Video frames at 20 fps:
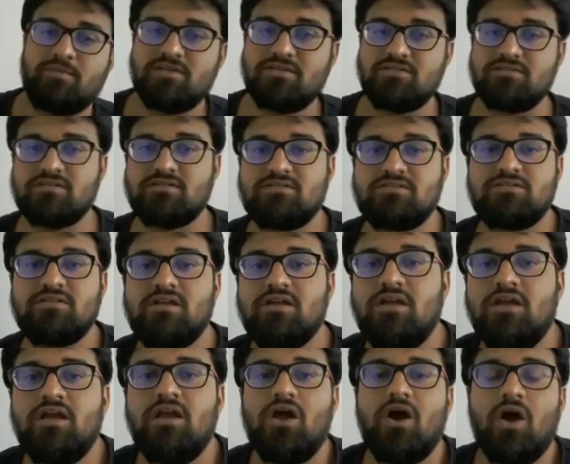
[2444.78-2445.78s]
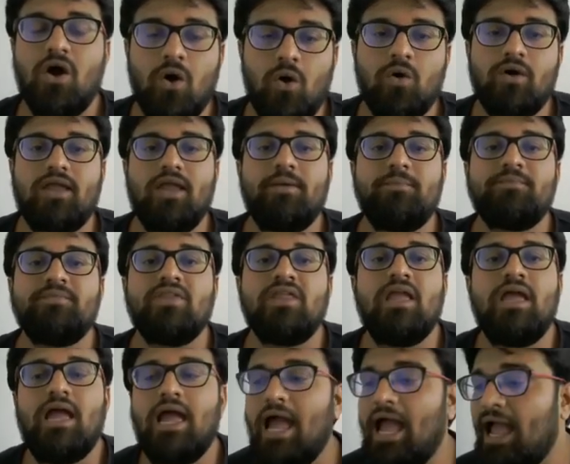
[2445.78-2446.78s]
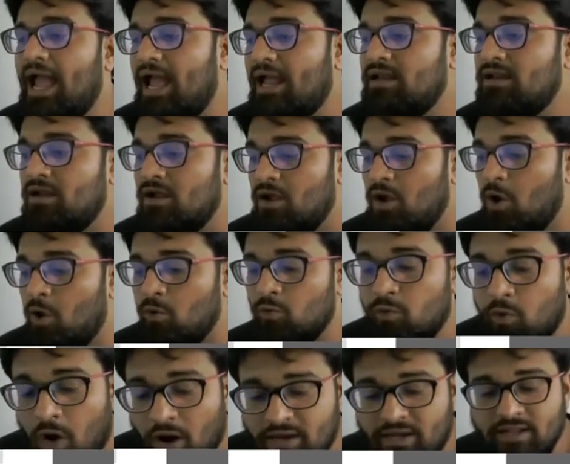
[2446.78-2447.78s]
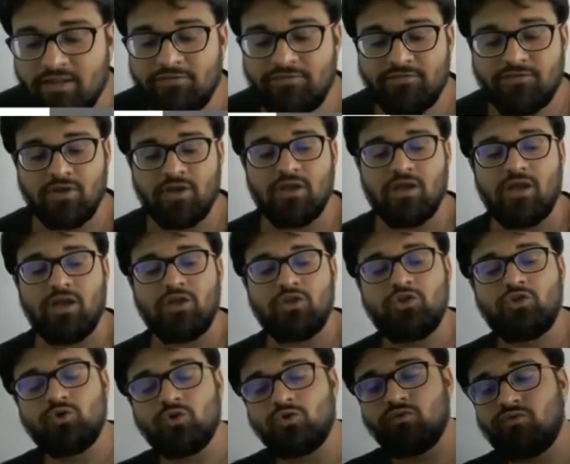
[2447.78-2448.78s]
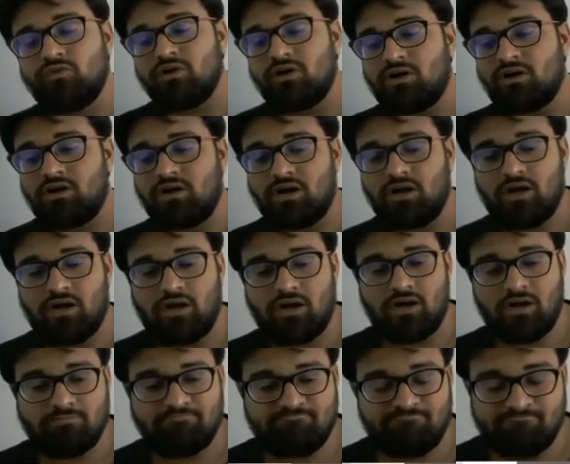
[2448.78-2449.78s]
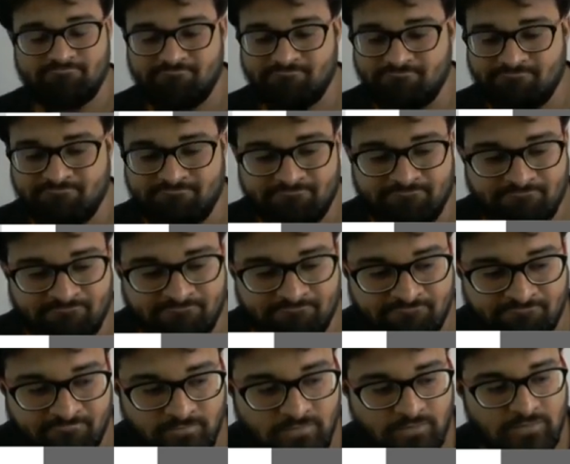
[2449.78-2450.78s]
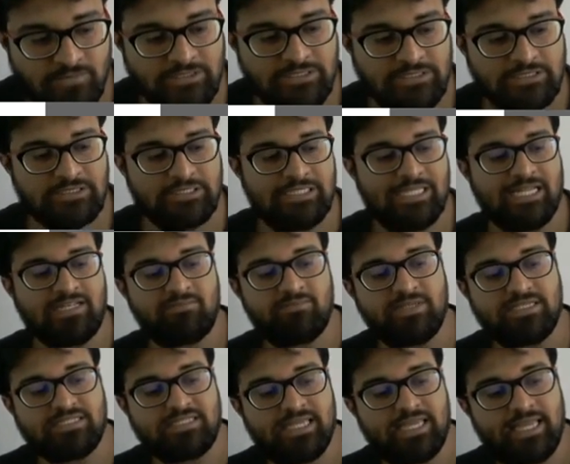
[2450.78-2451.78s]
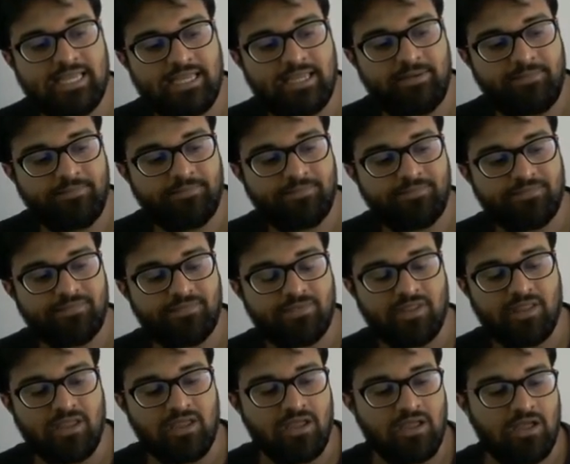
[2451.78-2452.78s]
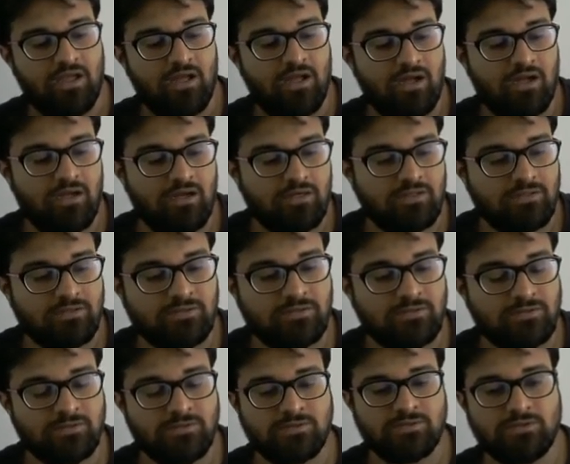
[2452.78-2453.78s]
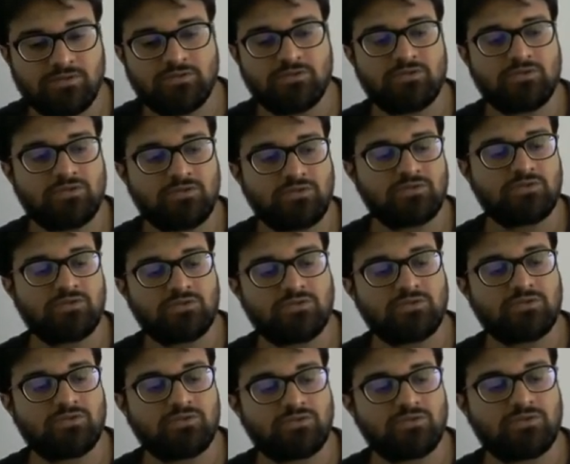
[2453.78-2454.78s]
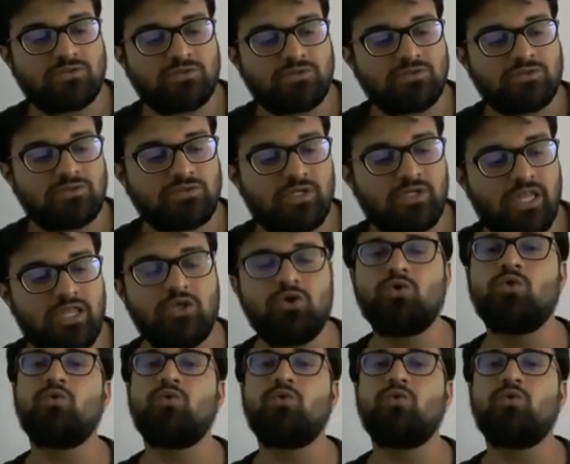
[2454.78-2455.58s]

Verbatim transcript: business. Okay, and what if you were, uh, mm, let me say, Oh, oh, oh, oh, oh, okay, you